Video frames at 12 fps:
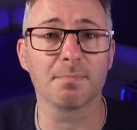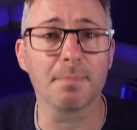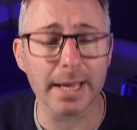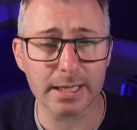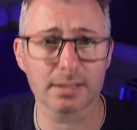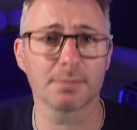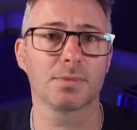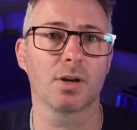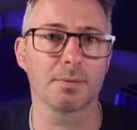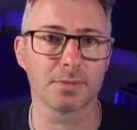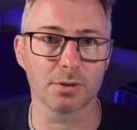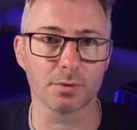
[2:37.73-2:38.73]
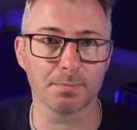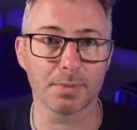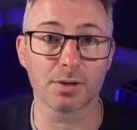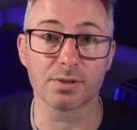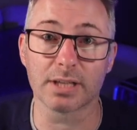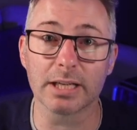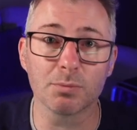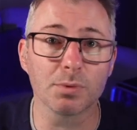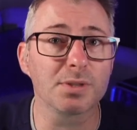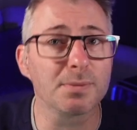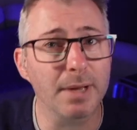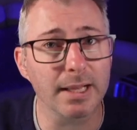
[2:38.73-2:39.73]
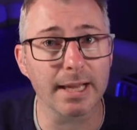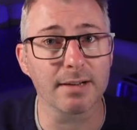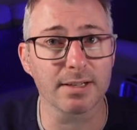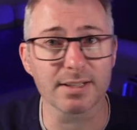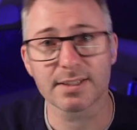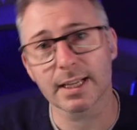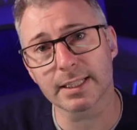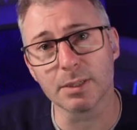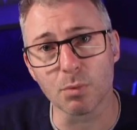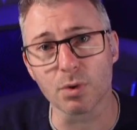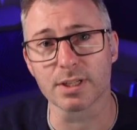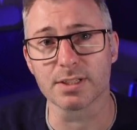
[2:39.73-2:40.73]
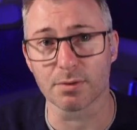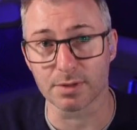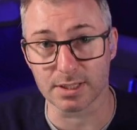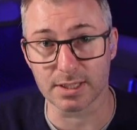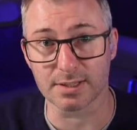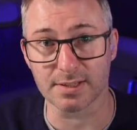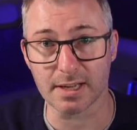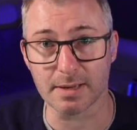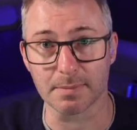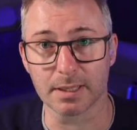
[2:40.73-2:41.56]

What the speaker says: Make some time to do it, because it will spell out exactly what is on this exam.